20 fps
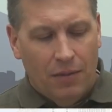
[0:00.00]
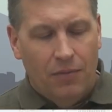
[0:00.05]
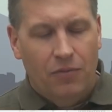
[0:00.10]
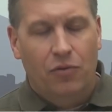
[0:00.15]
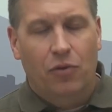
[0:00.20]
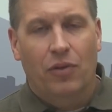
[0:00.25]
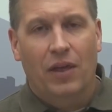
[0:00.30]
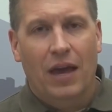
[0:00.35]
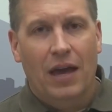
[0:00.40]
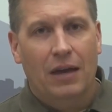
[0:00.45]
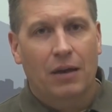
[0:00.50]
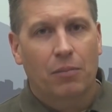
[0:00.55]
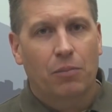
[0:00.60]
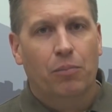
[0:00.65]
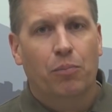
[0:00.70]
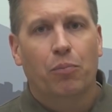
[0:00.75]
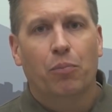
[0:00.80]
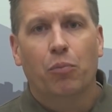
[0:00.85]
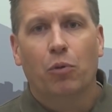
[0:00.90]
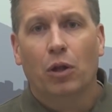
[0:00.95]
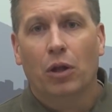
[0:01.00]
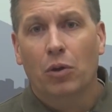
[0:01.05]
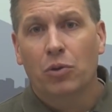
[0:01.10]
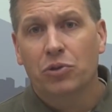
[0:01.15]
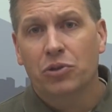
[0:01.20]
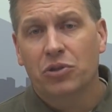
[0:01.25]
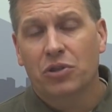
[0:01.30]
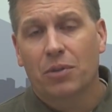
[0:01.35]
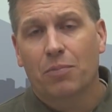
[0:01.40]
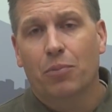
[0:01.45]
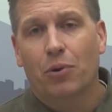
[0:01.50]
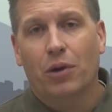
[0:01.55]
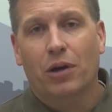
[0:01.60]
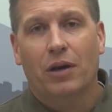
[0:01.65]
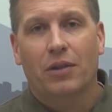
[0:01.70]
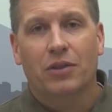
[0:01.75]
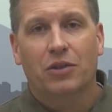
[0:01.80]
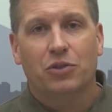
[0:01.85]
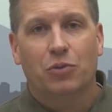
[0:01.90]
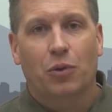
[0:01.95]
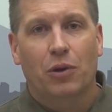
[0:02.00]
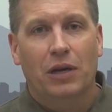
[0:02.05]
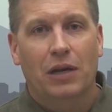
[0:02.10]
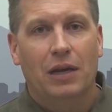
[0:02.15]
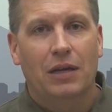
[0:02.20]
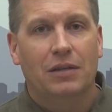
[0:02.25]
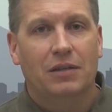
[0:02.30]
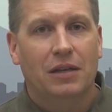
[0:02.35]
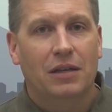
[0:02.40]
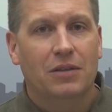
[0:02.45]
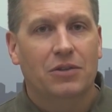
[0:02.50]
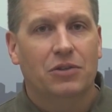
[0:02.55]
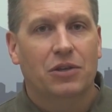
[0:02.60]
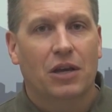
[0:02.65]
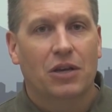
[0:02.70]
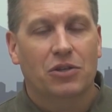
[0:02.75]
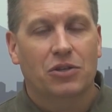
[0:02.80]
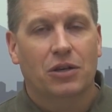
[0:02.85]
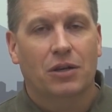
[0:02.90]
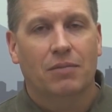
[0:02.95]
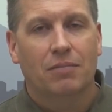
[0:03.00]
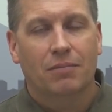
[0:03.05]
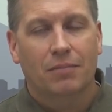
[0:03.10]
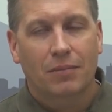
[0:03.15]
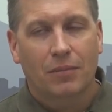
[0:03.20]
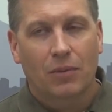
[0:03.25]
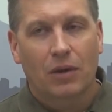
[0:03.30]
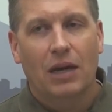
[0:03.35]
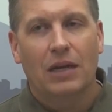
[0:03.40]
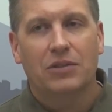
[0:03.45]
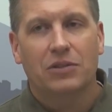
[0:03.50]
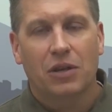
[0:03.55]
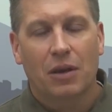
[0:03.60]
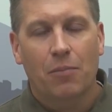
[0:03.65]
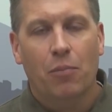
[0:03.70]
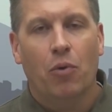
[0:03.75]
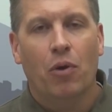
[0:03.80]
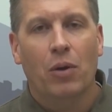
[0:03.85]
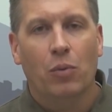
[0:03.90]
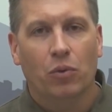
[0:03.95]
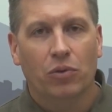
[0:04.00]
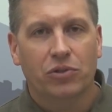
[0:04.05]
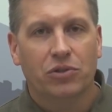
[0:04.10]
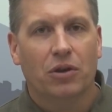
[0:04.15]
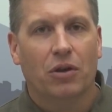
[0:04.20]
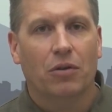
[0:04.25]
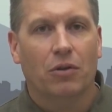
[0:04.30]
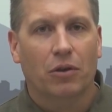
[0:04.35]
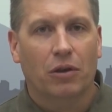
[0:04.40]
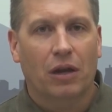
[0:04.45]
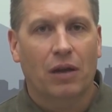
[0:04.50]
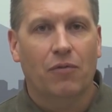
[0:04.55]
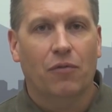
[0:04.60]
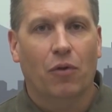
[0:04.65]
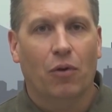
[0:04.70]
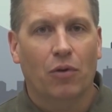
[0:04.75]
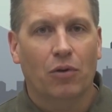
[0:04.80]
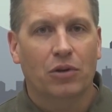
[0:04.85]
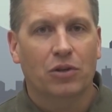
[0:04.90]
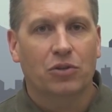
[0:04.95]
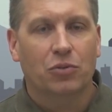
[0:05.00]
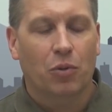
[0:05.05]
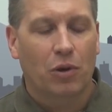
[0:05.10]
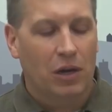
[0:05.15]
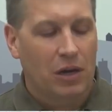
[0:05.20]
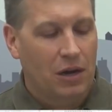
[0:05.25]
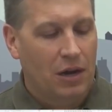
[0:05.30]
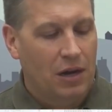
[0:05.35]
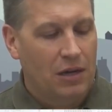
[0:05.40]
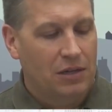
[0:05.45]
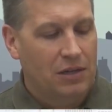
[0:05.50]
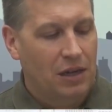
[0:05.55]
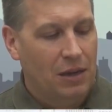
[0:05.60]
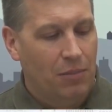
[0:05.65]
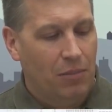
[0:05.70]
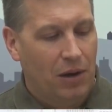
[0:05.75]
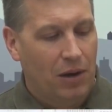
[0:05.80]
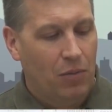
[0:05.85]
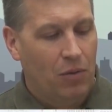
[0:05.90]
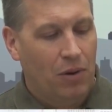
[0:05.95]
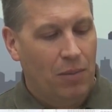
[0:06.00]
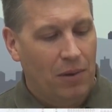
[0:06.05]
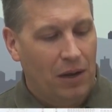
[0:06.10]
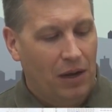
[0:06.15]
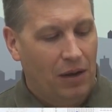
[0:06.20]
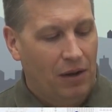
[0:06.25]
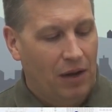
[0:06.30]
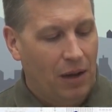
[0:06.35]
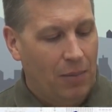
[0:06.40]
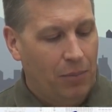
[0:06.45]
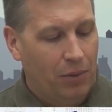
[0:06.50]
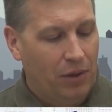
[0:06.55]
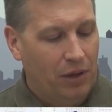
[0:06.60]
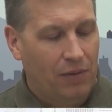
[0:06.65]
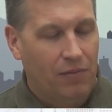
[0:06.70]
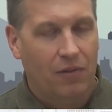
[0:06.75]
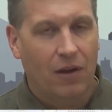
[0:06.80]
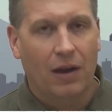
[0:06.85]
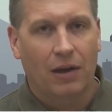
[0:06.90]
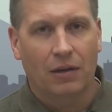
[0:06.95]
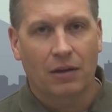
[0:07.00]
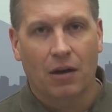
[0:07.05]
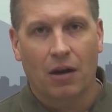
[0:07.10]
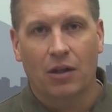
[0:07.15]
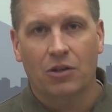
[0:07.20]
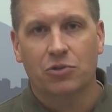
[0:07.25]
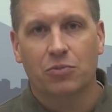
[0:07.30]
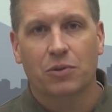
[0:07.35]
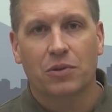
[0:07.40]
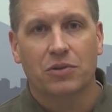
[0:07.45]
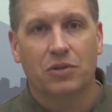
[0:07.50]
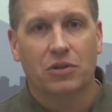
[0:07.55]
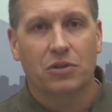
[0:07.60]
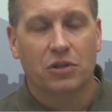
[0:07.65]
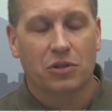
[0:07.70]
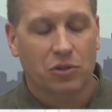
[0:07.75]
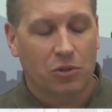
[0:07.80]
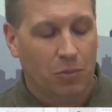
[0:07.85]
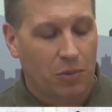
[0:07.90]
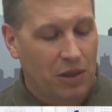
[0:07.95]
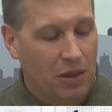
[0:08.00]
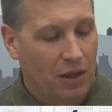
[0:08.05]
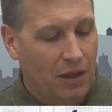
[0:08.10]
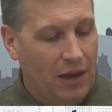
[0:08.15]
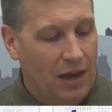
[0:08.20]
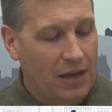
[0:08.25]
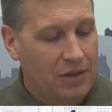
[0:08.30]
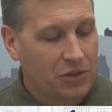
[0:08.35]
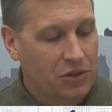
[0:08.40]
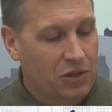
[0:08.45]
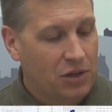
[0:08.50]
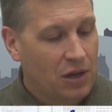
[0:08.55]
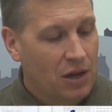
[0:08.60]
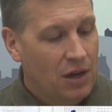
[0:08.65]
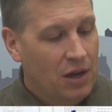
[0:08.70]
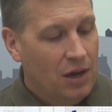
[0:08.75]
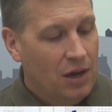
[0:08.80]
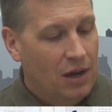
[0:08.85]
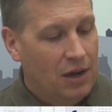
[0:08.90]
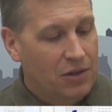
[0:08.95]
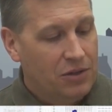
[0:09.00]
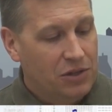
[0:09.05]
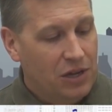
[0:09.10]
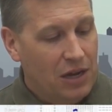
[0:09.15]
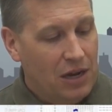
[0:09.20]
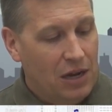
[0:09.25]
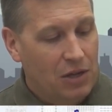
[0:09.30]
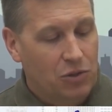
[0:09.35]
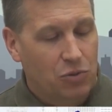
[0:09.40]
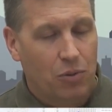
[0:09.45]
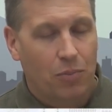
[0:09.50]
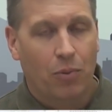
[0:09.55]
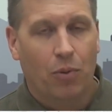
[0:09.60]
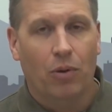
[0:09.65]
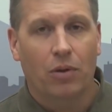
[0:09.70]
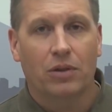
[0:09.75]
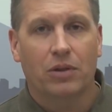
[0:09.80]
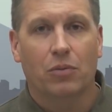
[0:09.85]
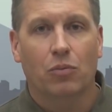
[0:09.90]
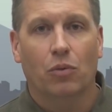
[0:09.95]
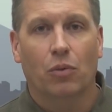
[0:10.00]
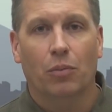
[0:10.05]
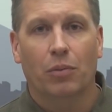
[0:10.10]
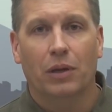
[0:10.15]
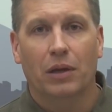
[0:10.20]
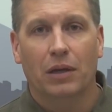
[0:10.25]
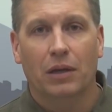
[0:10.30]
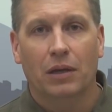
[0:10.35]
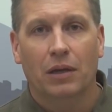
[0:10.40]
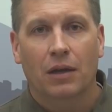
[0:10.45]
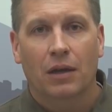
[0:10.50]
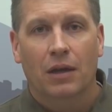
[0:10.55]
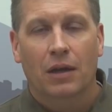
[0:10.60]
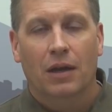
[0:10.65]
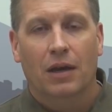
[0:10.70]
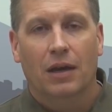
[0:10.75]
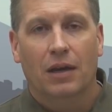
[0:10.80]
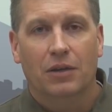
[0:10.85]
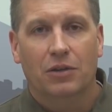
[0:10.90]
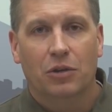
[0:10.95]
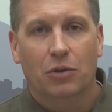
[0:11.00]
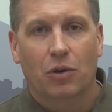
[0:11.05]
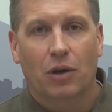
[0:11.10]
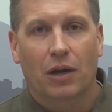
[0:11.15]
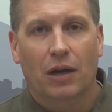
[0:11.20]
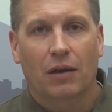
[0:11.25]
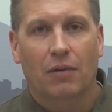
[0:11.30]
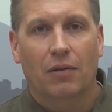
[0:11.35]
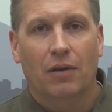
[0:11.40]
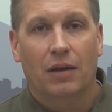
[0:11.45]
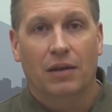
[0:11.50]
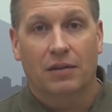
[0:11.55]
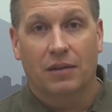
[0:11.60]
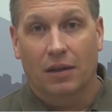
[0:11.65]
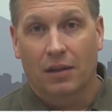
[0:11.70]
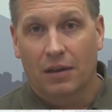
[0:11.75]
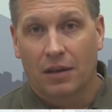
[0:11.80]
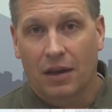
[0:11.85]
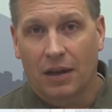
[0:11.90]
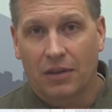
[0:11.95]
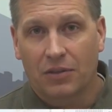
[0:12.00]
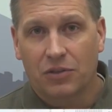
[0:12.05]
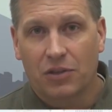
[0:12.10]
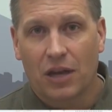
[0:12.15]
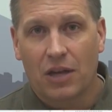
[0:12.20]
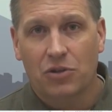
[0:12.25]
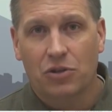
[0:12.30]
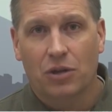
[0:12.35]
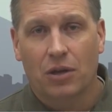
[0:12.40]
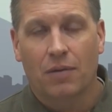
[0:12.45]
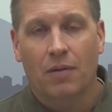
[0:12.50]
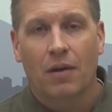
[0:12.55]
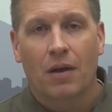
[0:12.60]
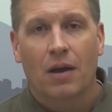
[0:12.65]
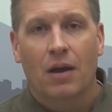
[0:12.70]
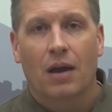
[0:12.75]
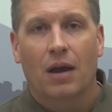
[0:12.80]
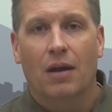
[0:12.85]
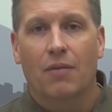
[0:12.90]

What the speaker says: So that closes the book on the 2018 session. At some point, we'll start looking forward to 2019, but I want to make a couple of acknowledgments since this will be the last Statehouse report that we'll be doing until the next session.